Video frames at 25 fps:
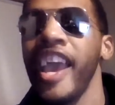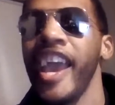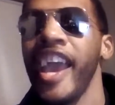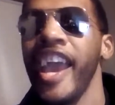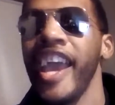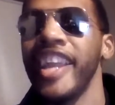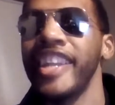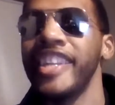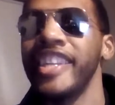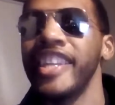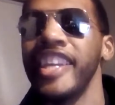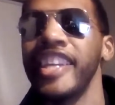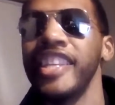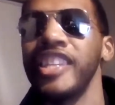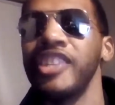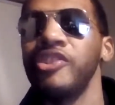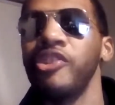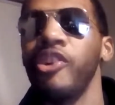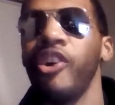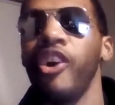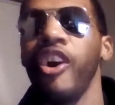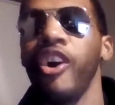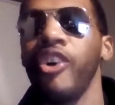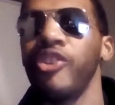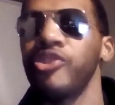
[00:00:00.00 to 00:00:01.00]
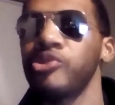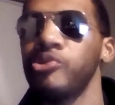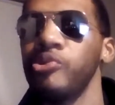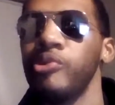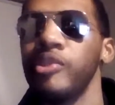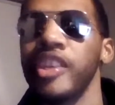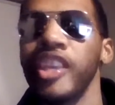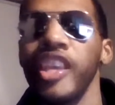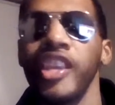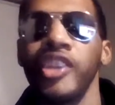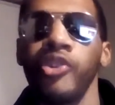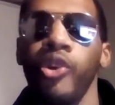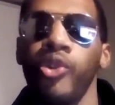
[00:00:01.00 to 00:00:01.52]
And then, you know, also
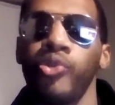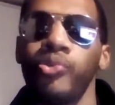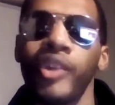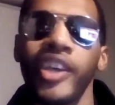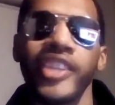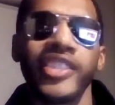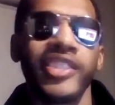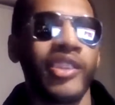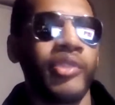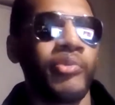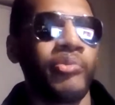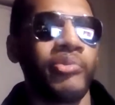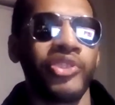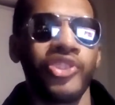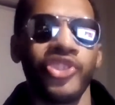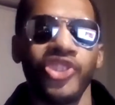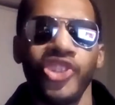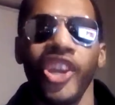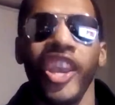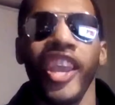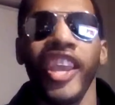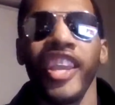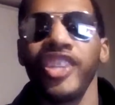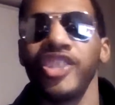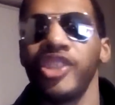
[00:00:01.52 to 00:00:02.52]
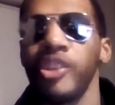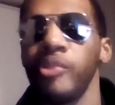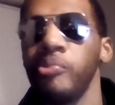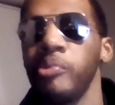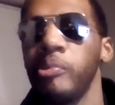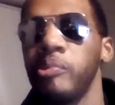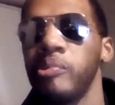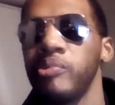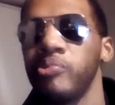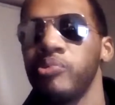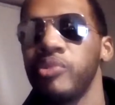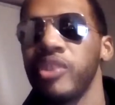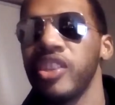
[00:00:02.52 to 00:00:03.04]
again, you know, wrestling was
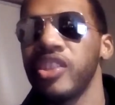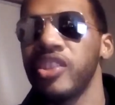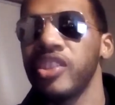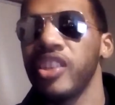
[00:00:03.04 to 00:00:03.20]
changing.